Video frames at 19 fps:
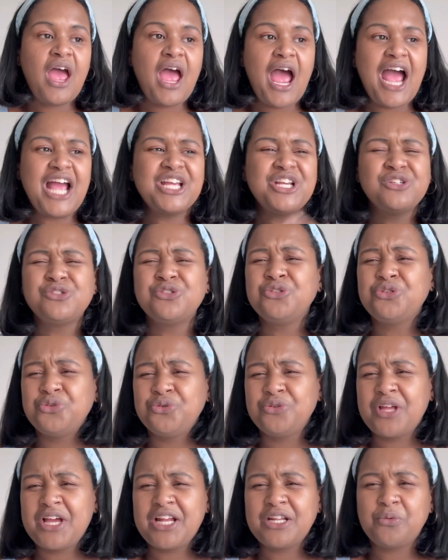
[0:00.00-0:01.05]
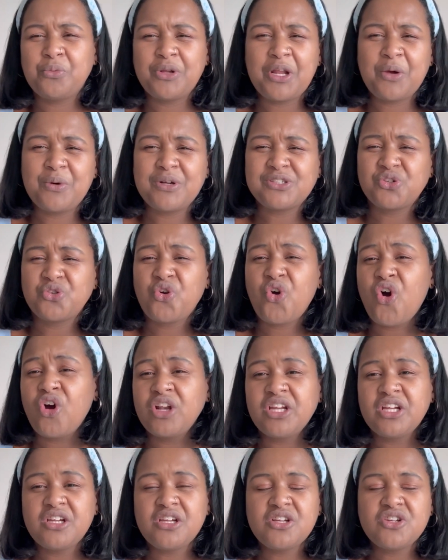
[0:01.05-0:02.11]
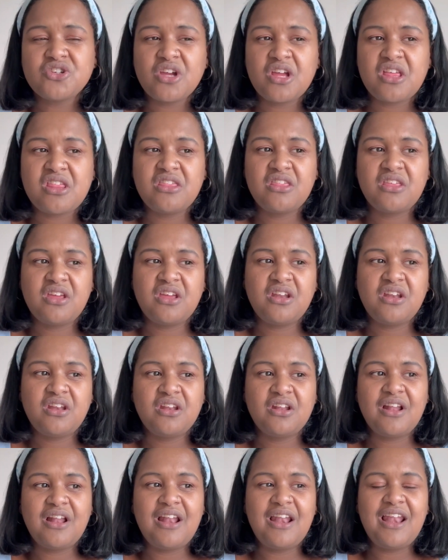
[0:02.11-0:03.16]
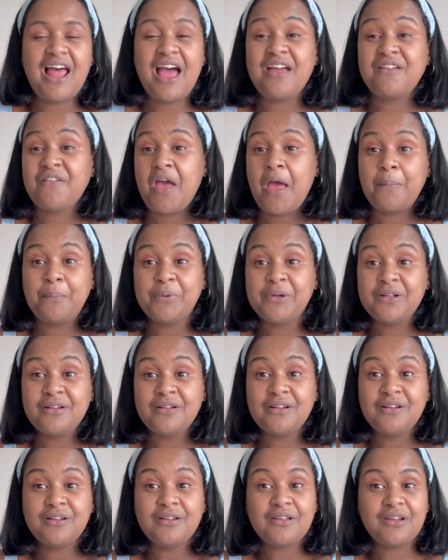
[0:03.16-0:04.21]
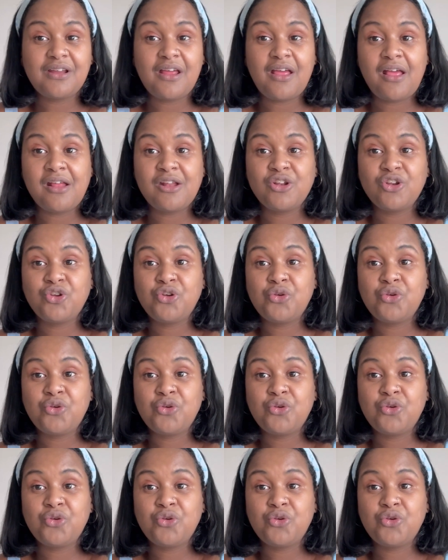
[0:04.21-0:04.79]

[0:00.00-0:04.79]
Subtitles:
I used to do that when I was in college, and then life happened and